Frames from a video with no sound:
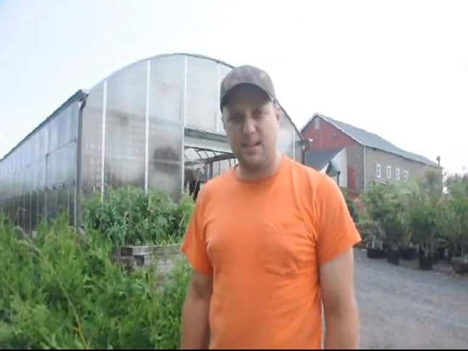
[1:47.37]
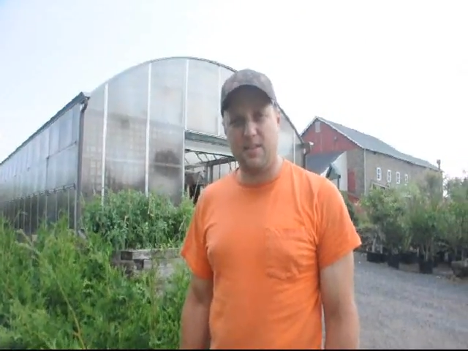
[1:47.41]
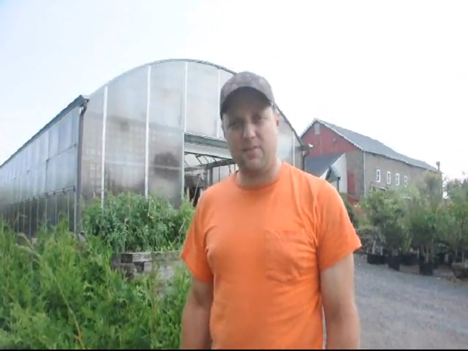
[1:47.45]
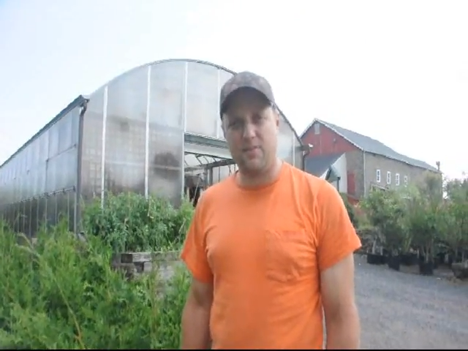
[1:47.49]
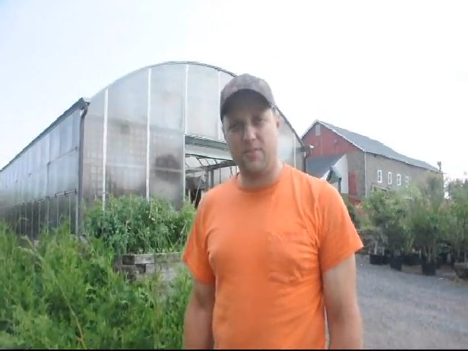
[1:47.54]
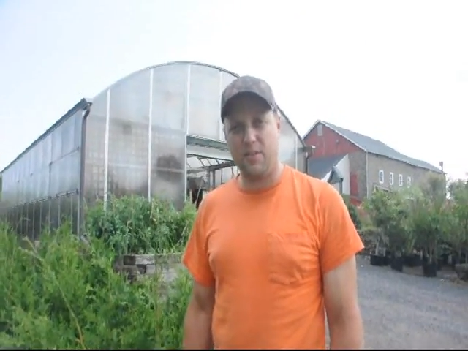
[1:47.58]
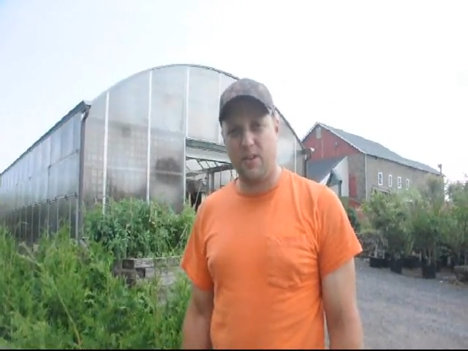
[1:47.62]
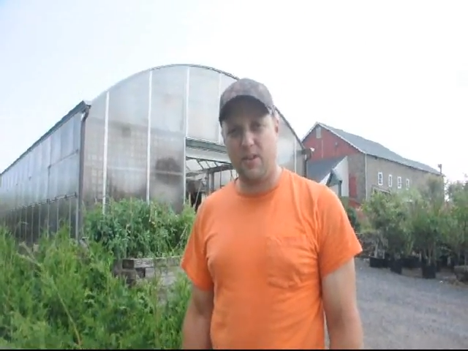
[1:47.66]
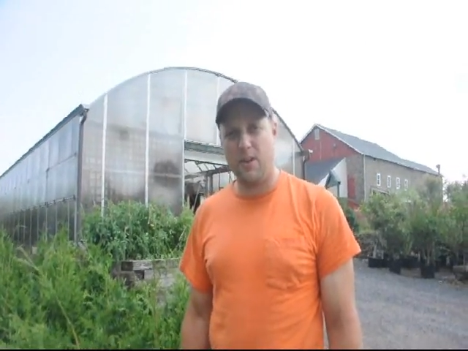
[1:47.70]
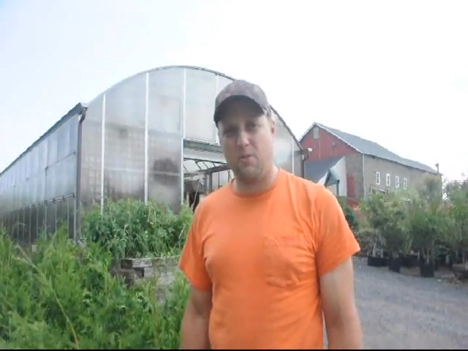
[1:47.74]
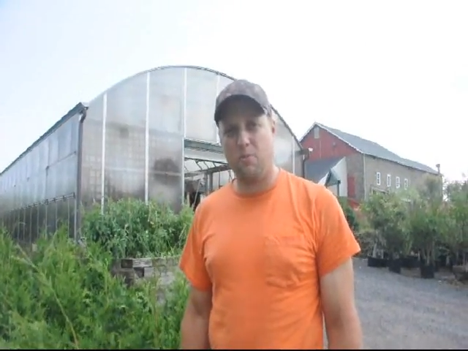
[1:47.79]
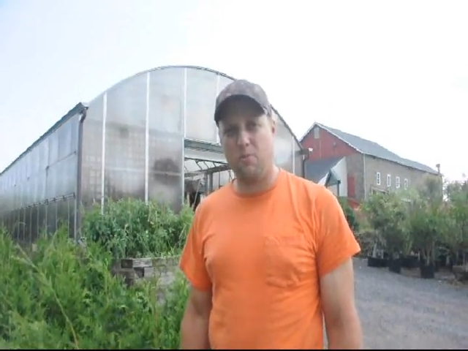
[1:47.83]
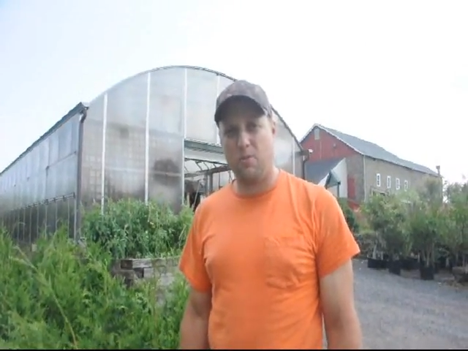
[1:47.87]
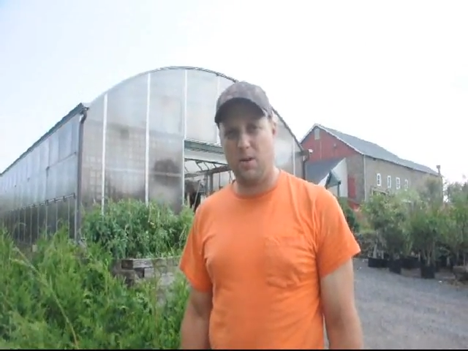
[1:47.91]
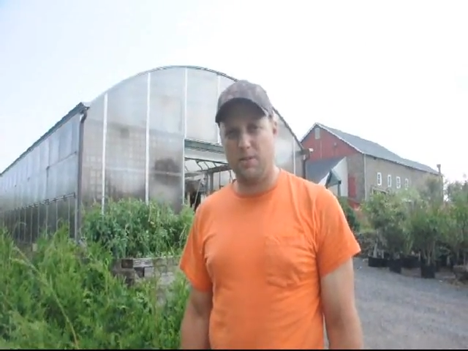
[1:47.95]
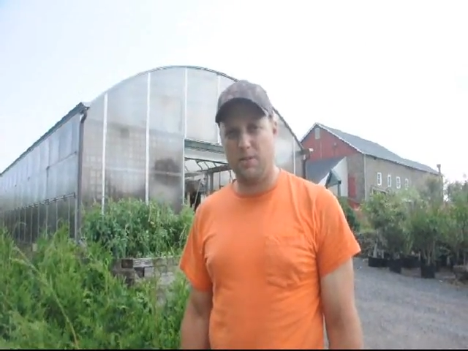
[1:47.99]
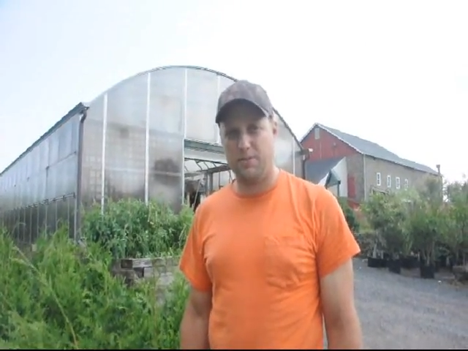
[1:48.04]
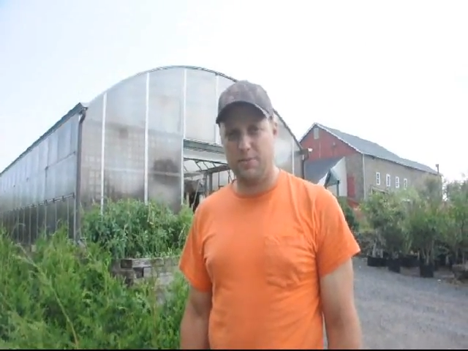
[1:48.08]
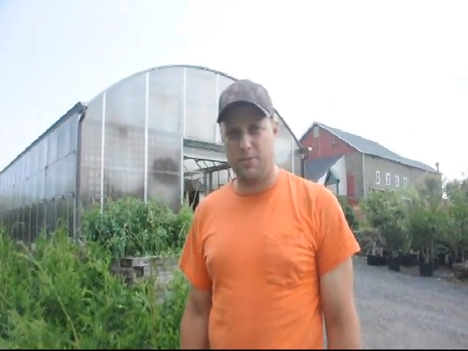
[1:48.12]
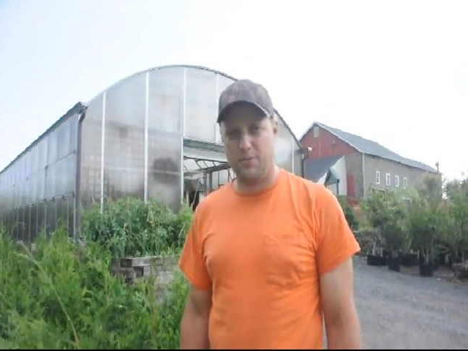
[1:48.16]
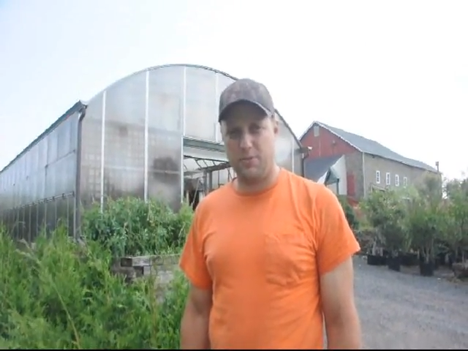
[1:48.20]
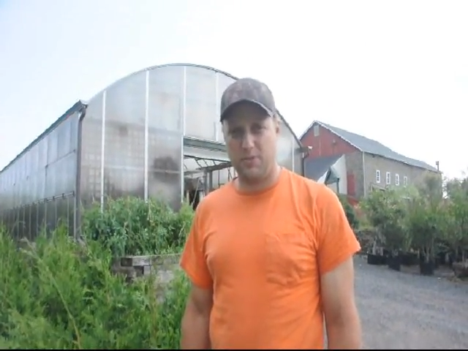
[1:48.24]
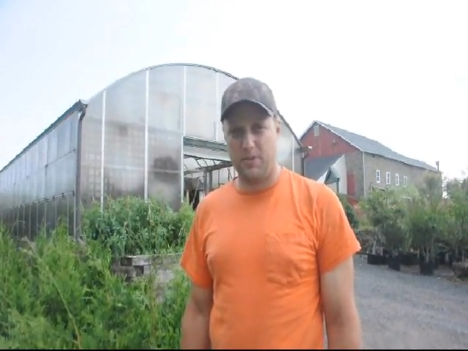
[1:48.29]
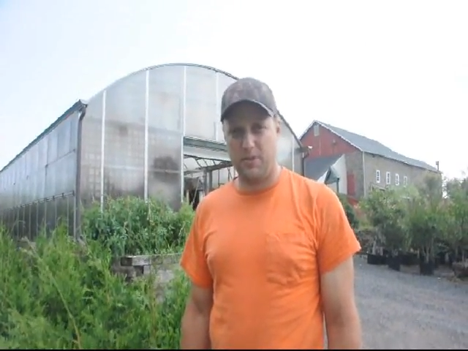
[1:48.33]
take very
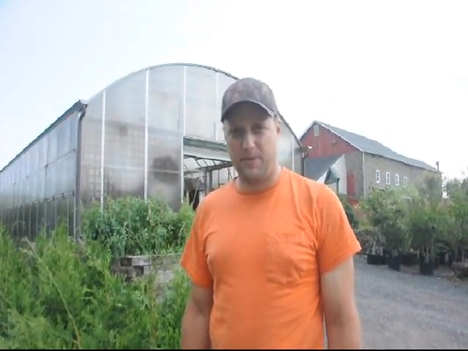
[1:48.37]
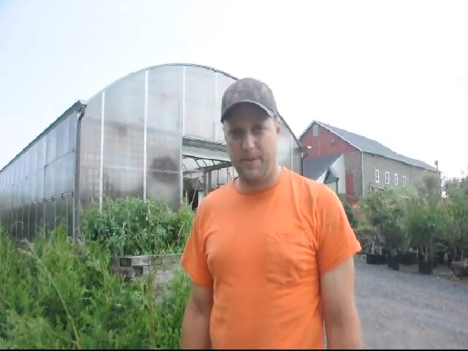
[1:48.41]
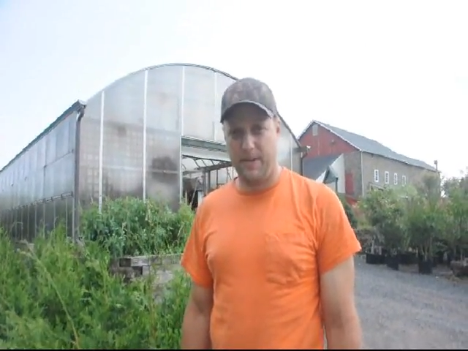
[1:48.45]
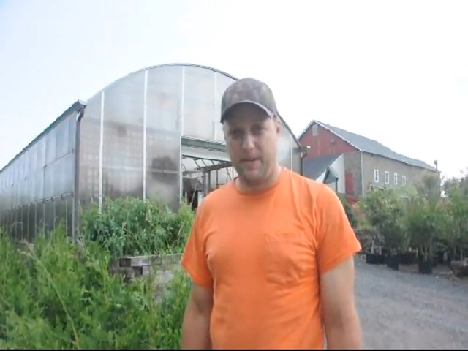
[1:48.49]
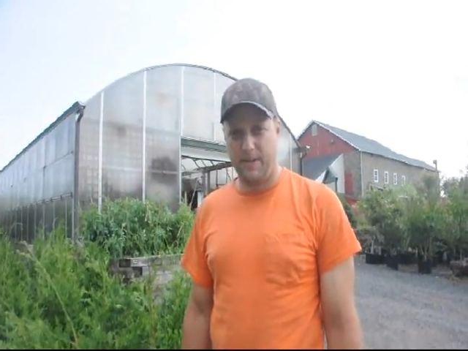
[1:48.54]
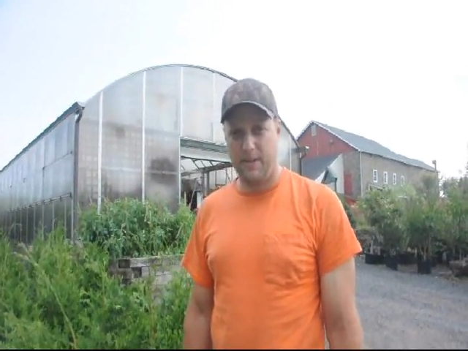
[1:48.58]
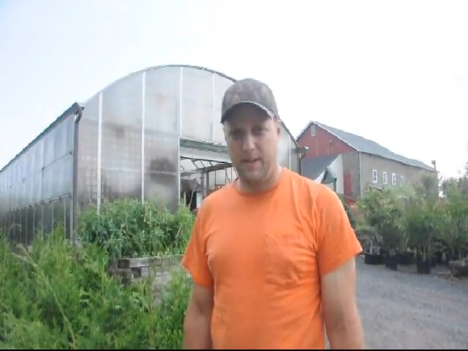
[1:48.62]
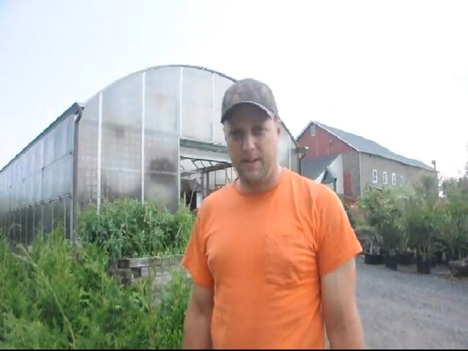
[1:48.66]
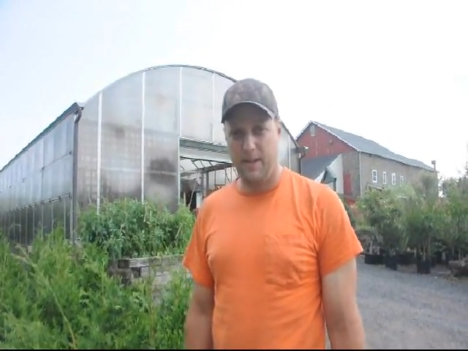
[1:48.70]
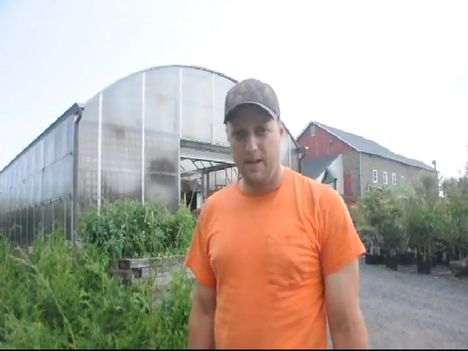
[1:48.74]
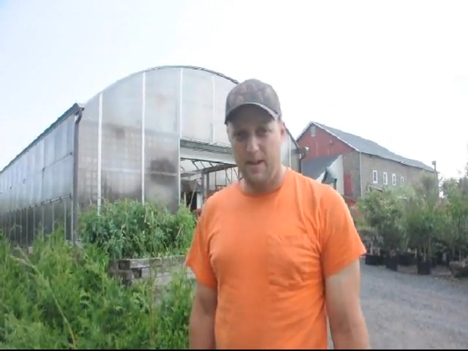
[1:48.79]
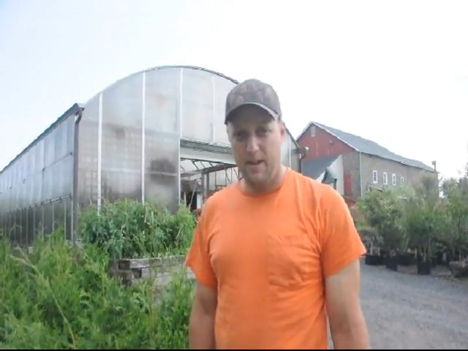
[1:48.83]
well to trimming.